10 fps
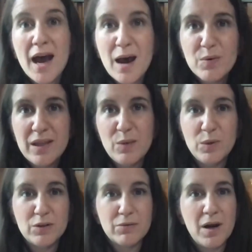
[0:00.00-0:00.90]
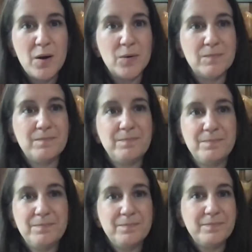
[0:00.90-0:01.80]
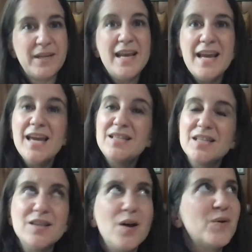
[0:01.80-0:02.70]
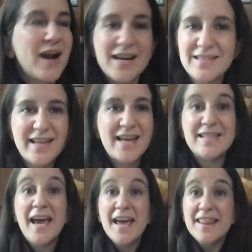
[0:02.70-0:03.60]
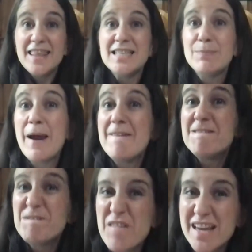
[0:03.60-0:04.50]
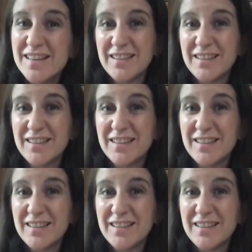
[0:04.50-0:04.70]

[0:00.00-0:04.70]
It's as though God says, this might feel like it's the end, but it isn't.